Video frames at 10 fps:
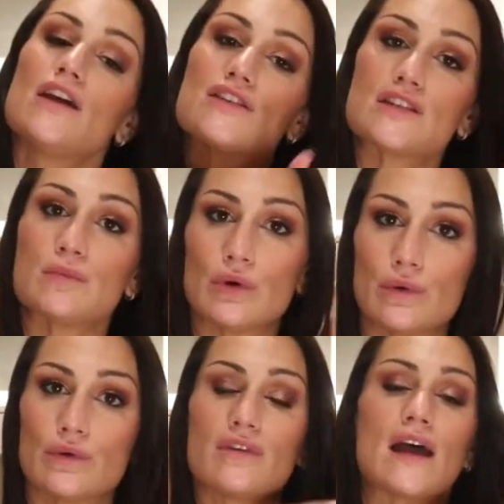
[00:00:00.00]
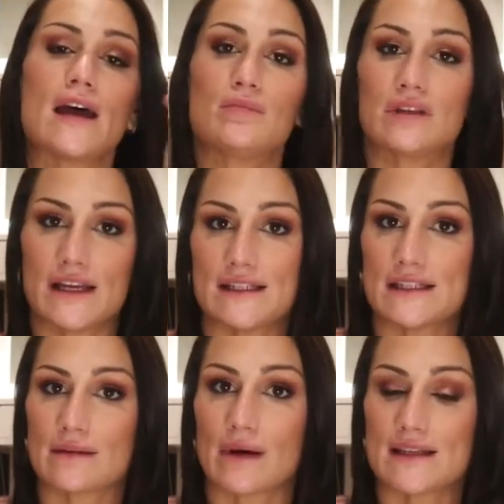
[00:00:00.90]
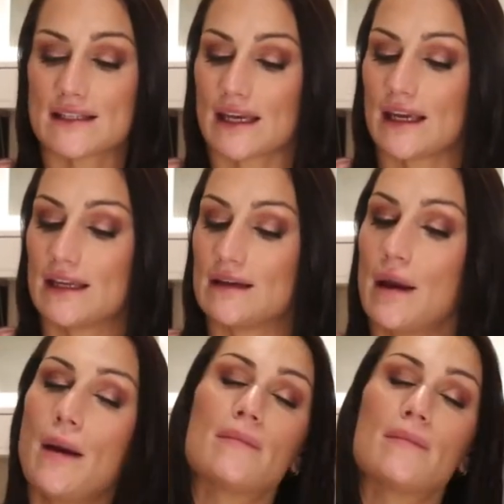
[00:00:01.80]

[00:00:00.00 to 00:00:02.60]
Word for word: smooth and blend into my skin.